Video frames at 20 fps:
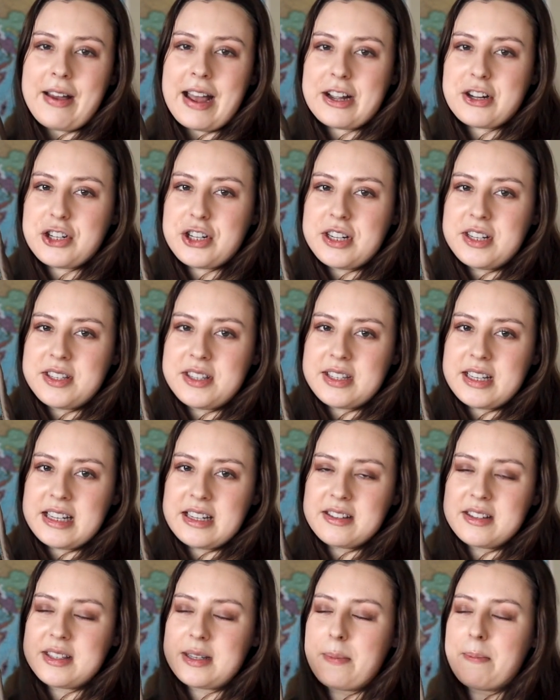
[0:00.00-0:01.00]
actually
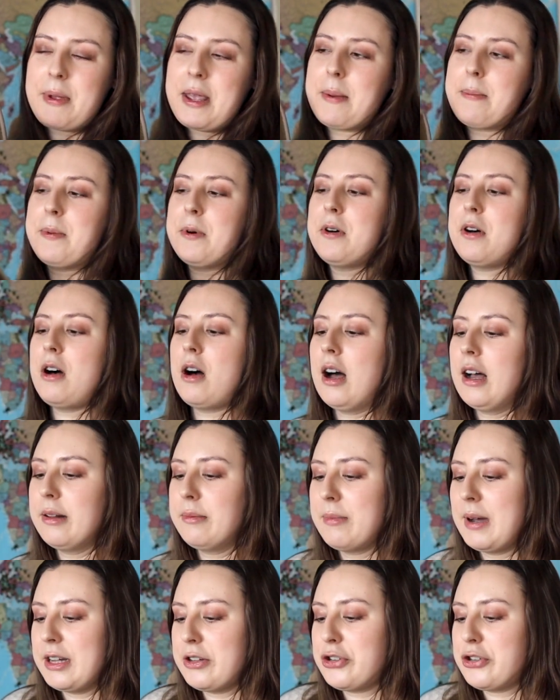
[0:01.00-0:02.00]
seen some people
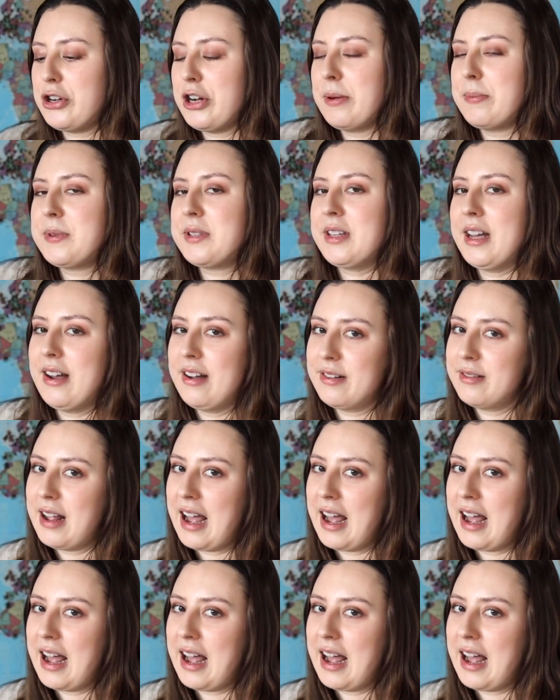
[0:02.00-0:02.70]
on my trips that